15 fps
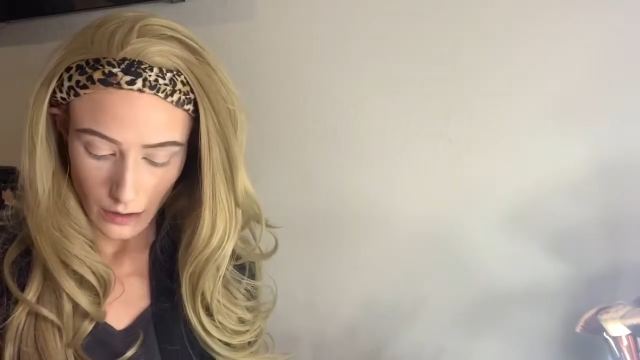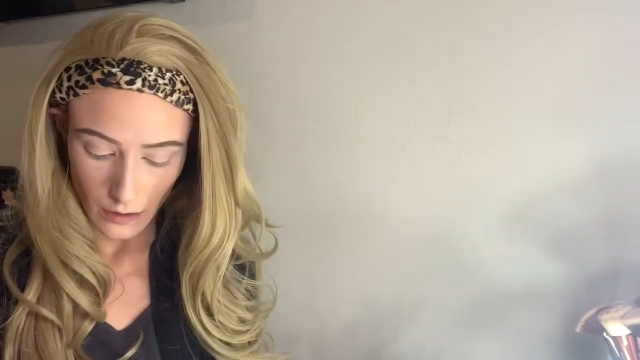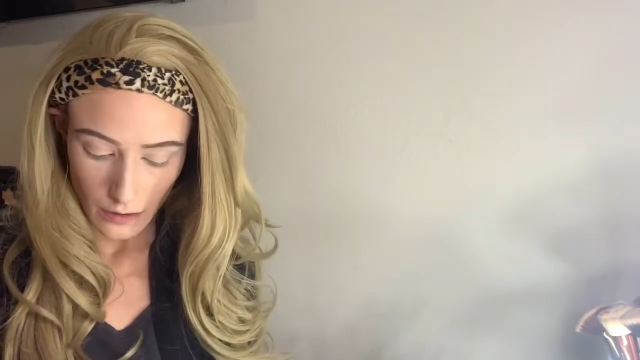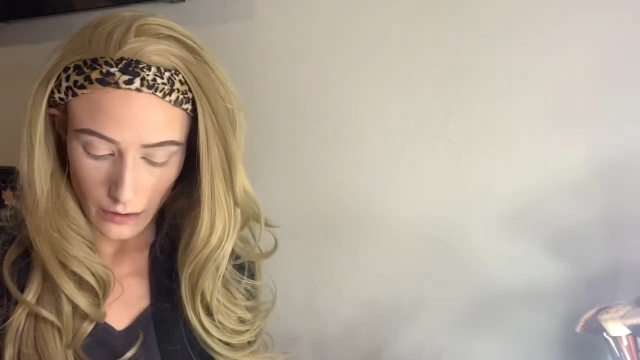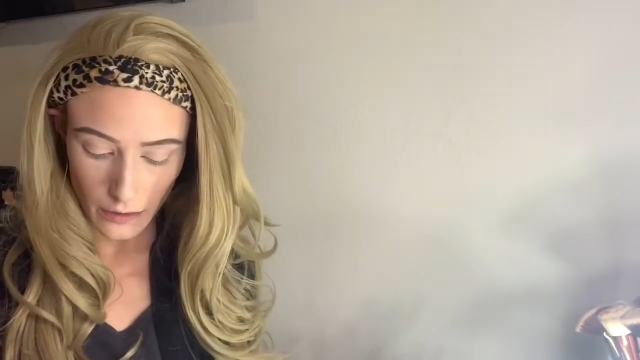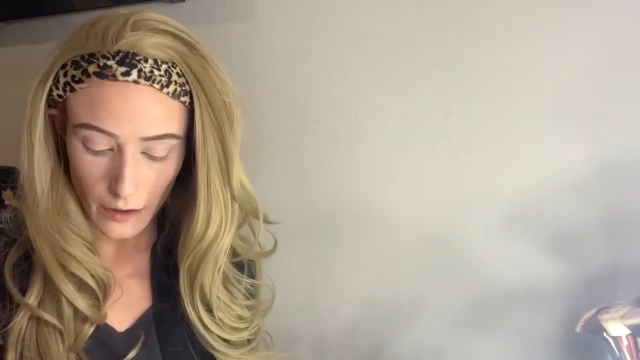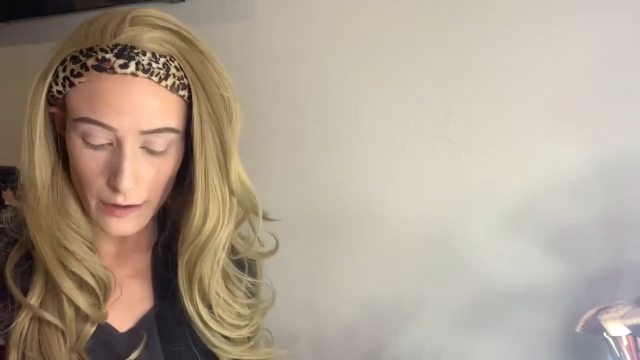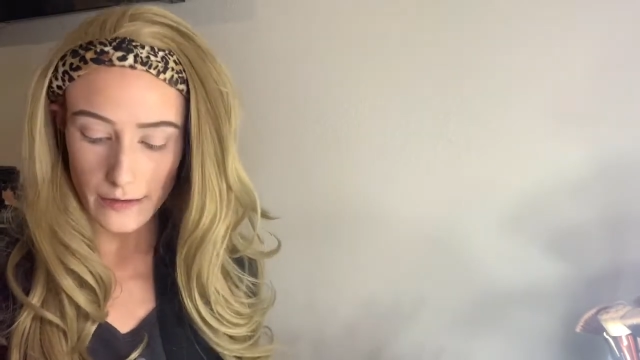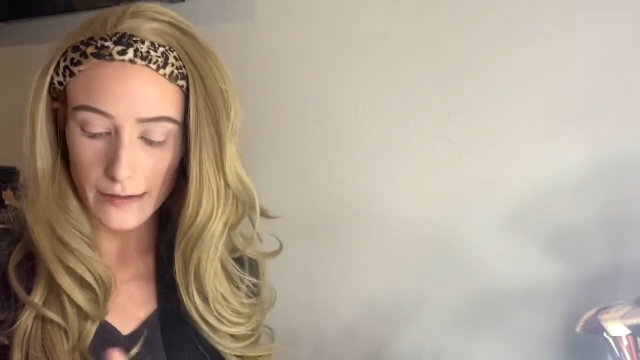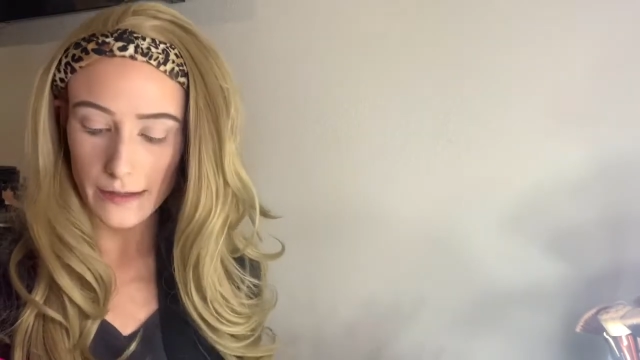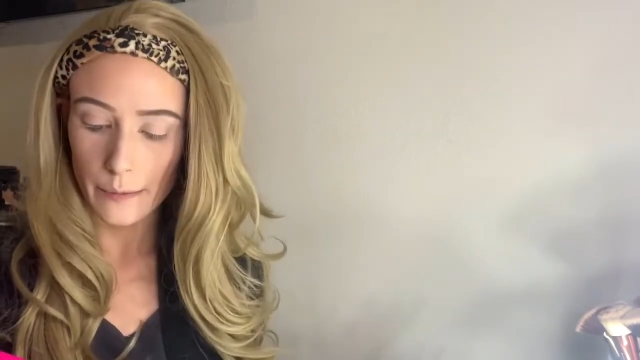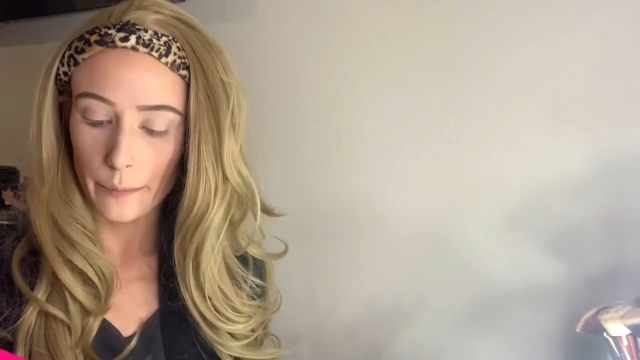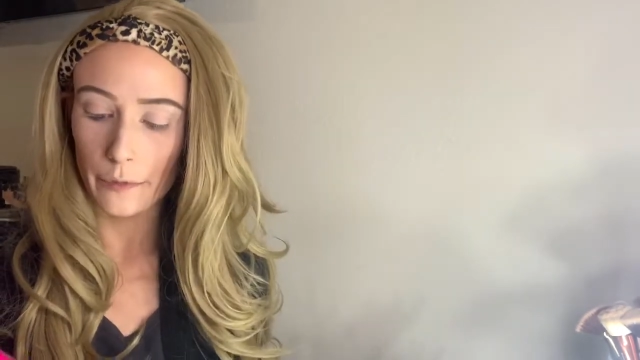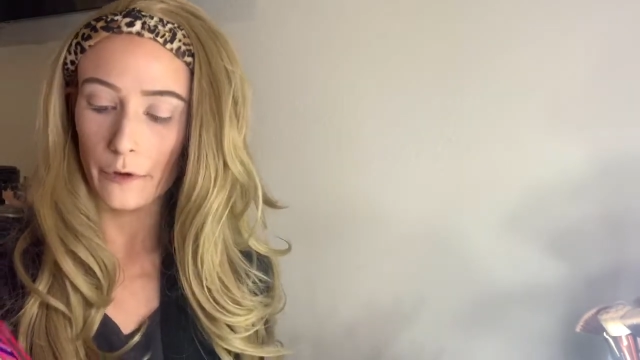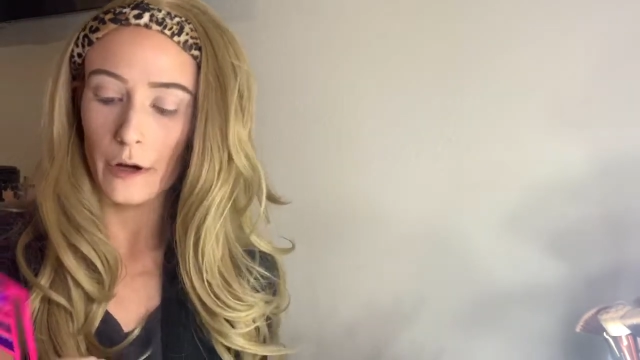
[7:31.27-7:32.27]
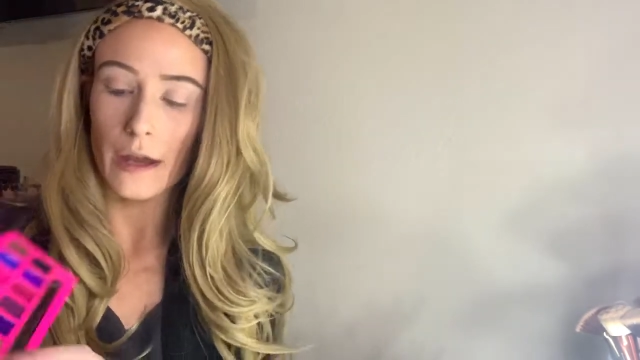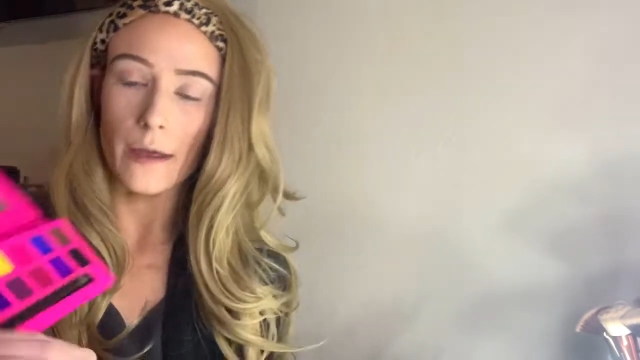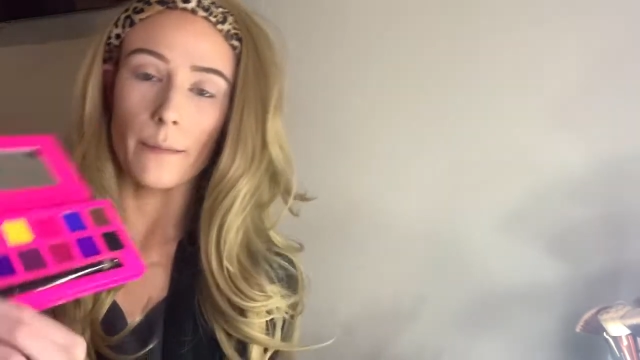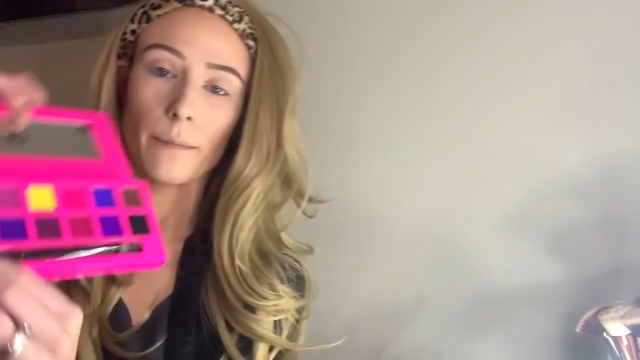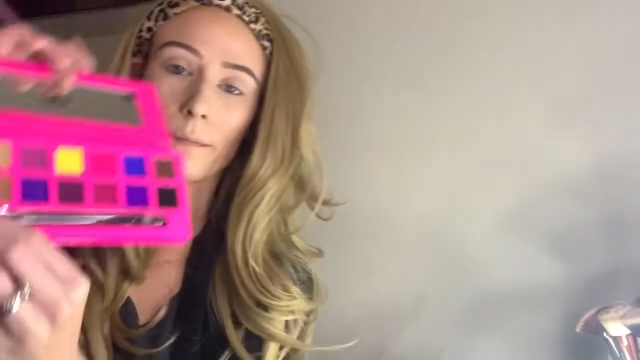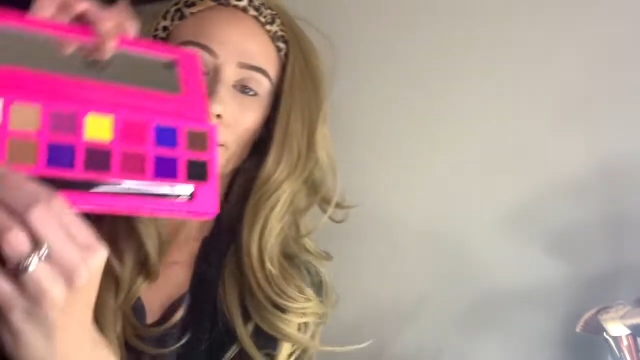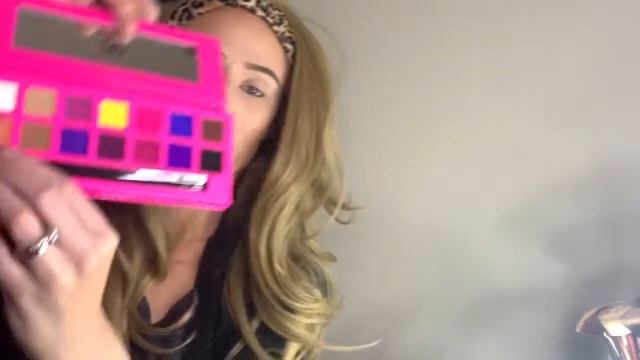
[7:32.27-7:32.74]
The Supreme,